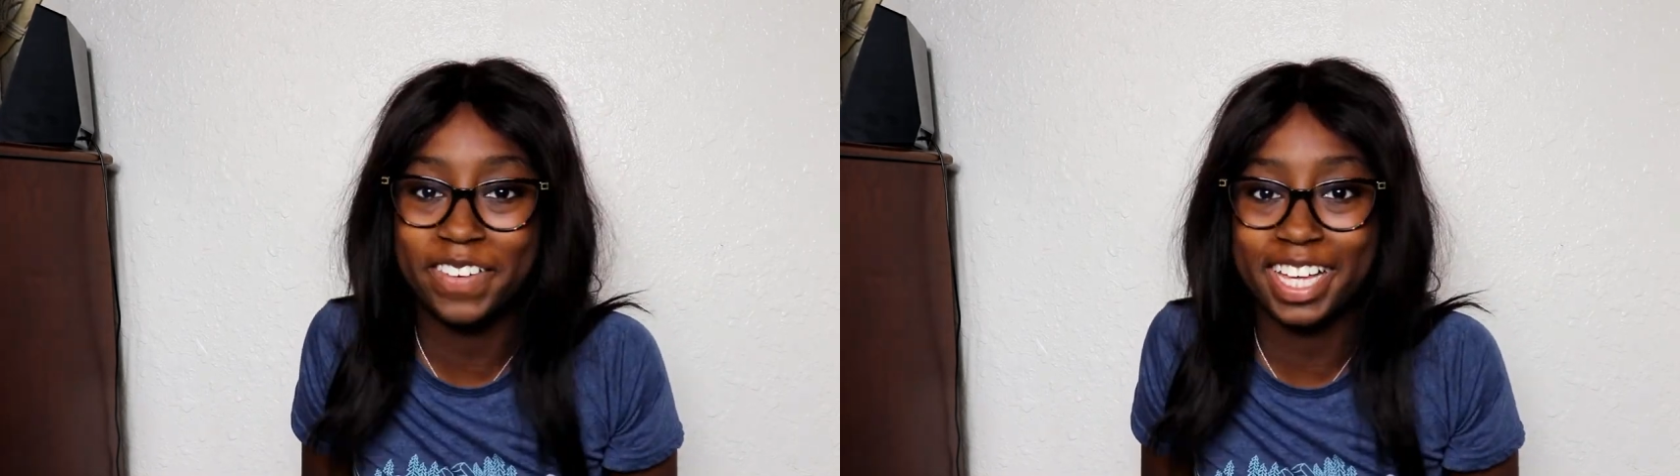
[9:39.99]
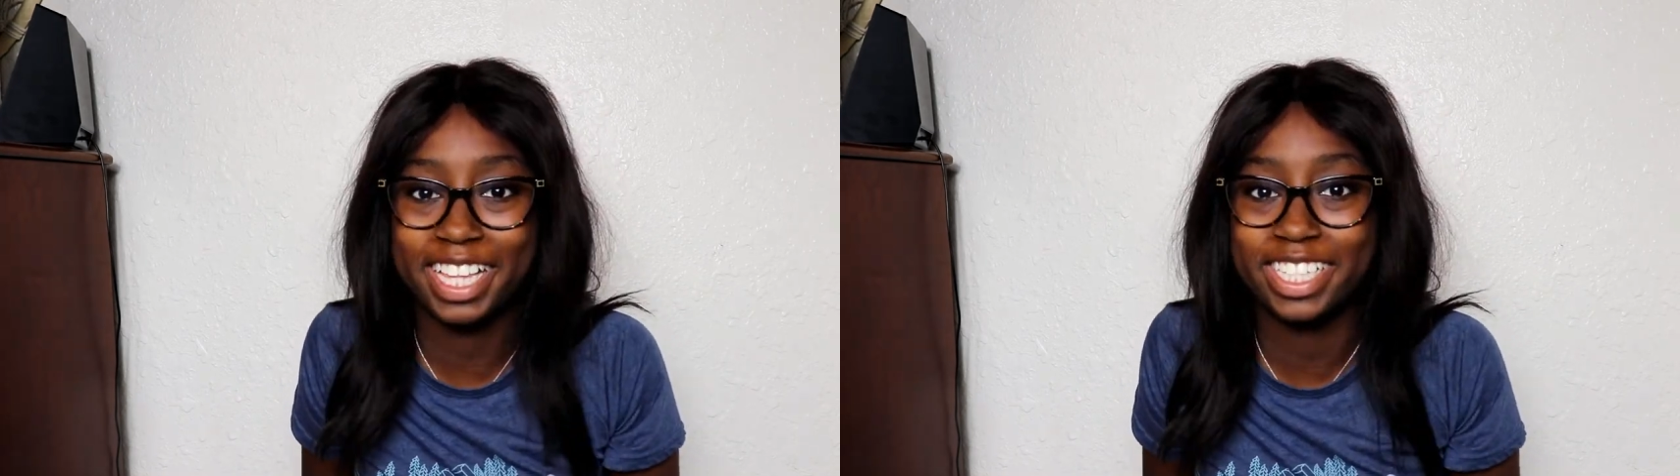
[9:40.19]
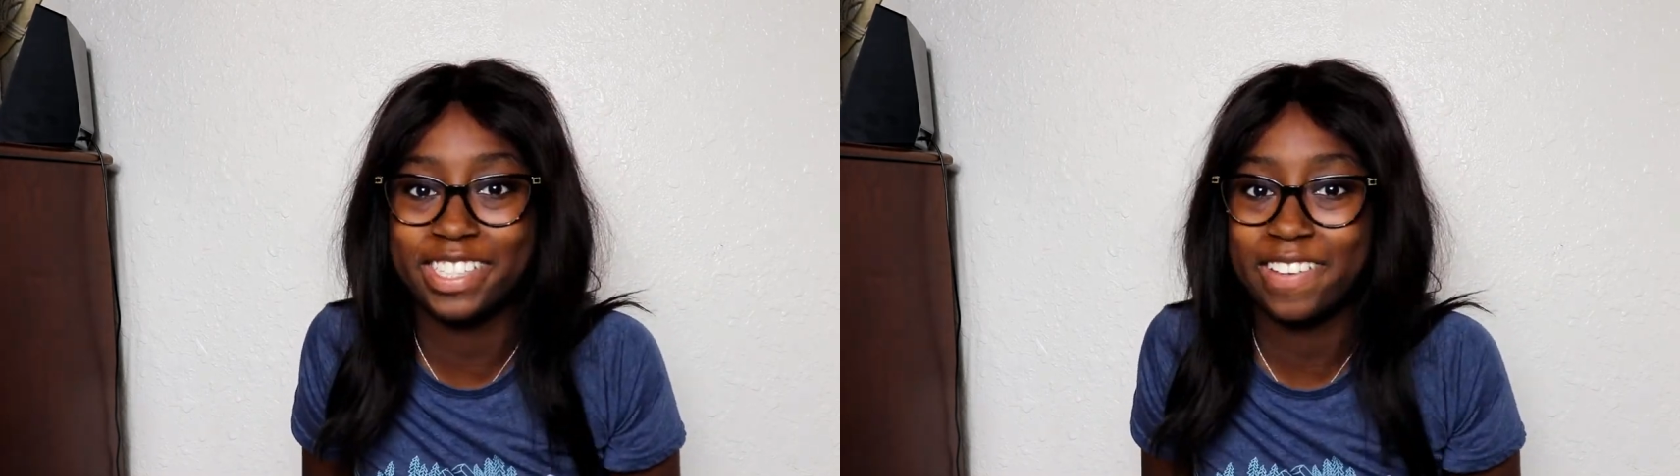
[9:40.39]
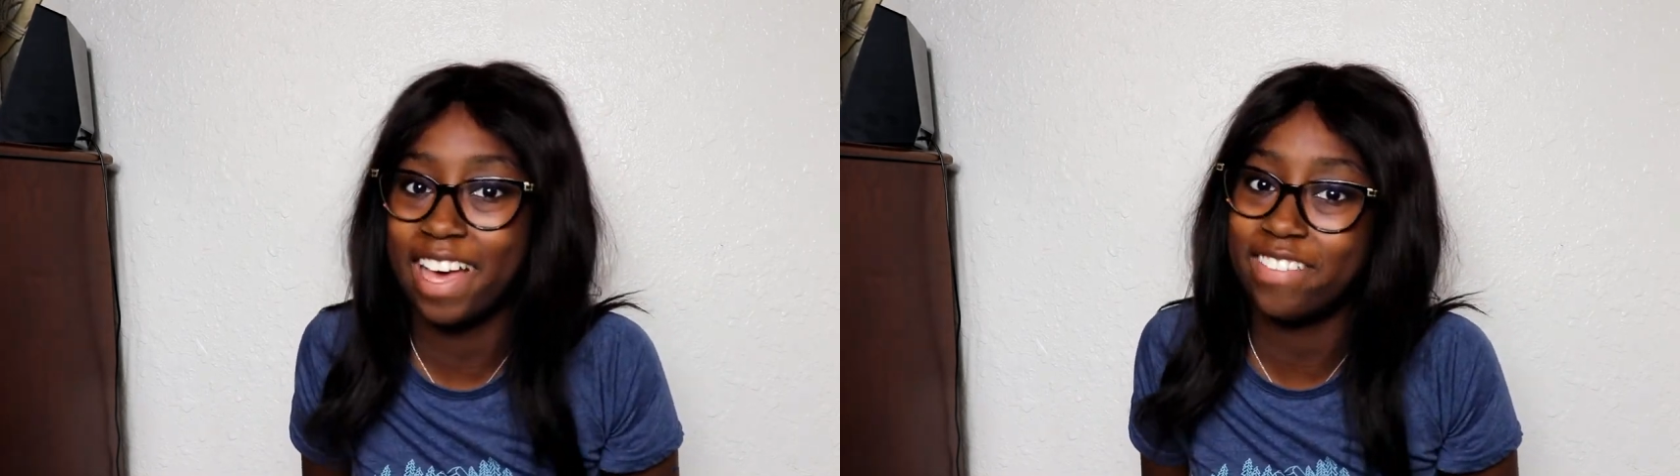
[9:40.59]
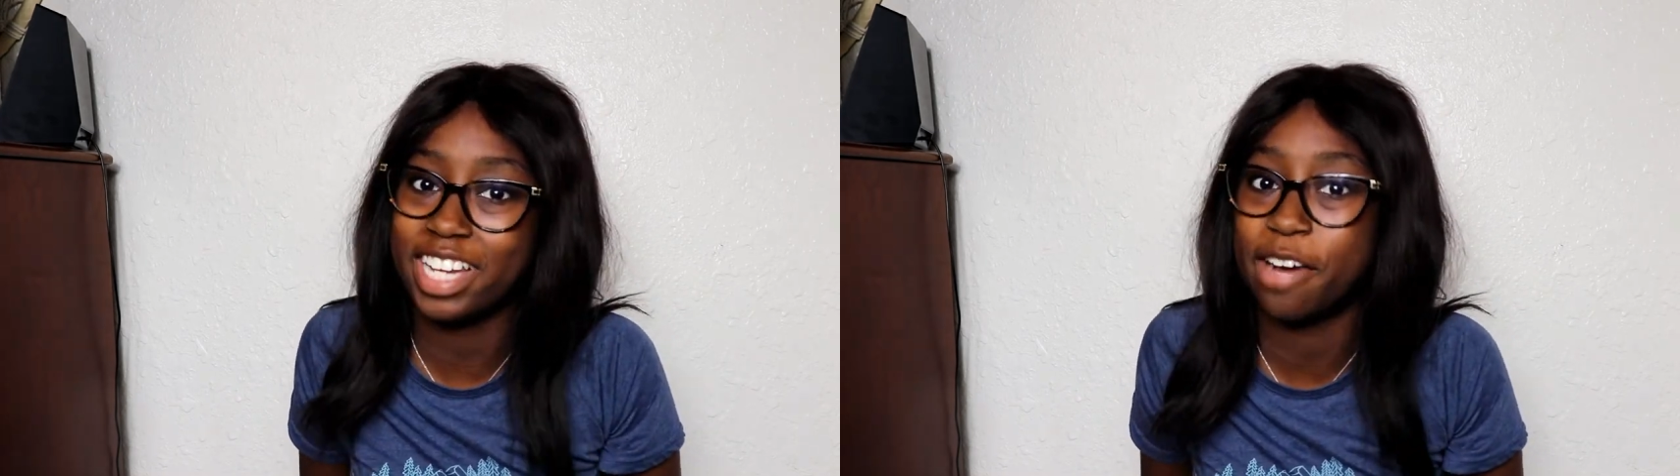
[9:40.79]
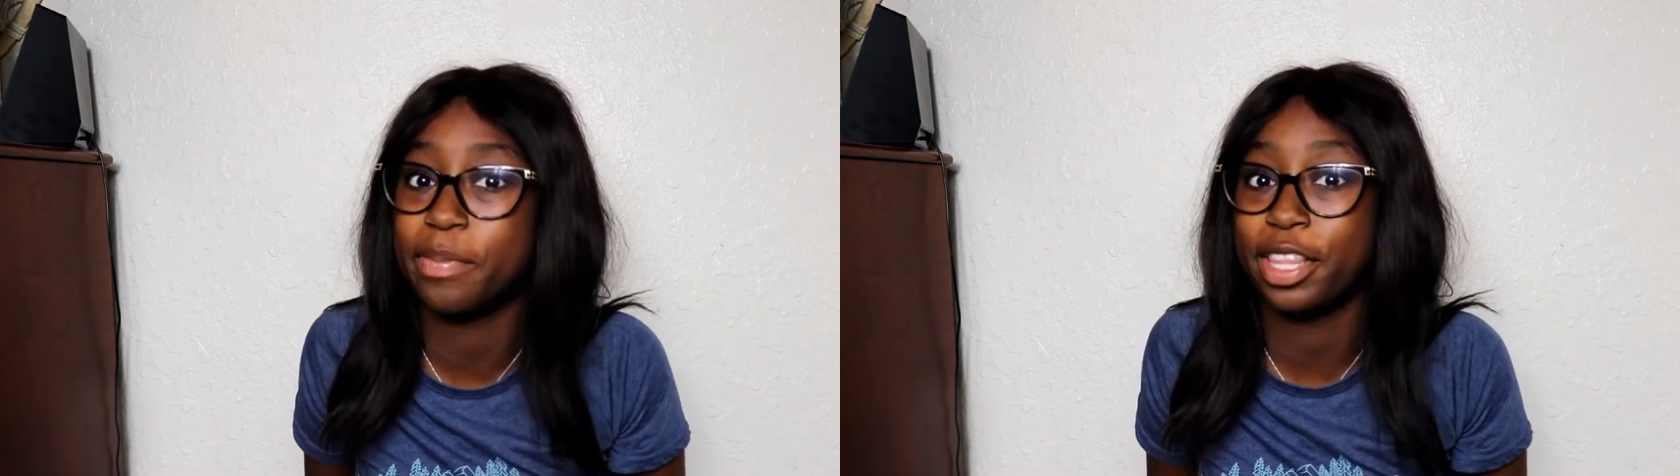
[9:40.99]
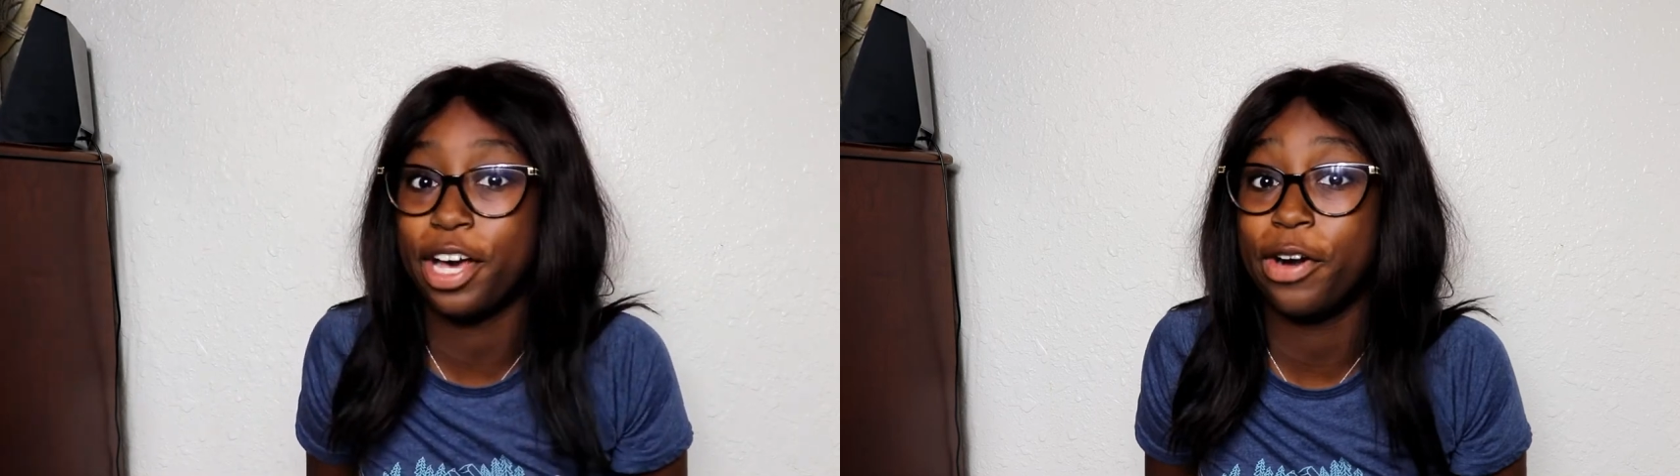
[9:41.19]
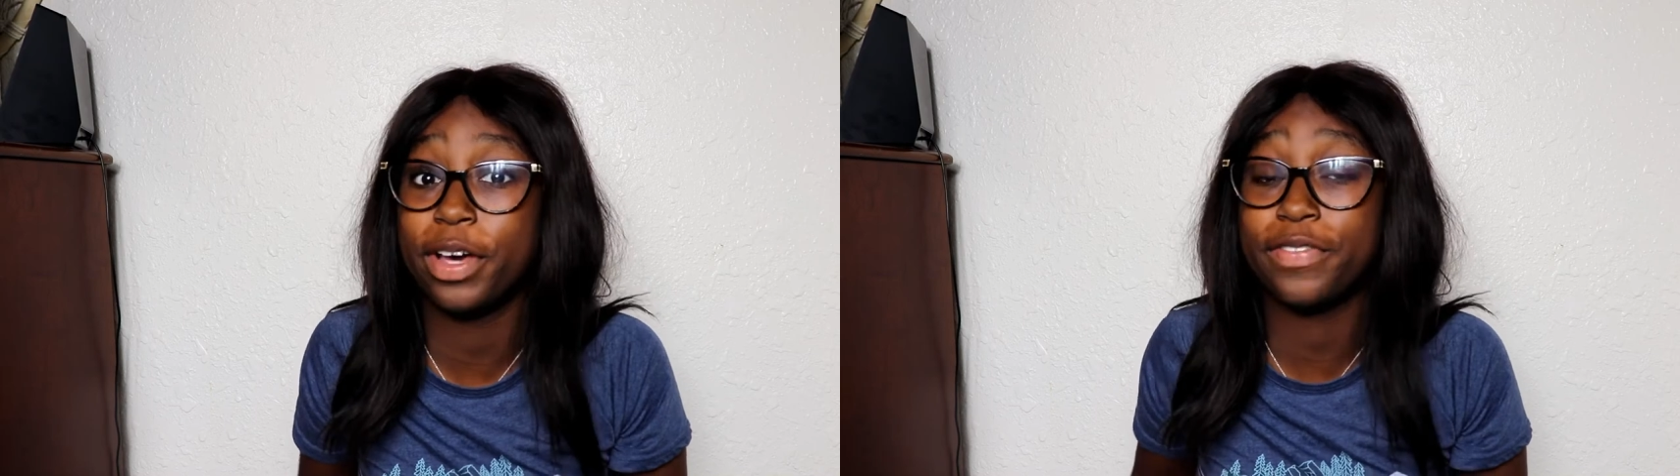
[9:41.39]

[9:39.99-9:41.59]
what colors you have down below.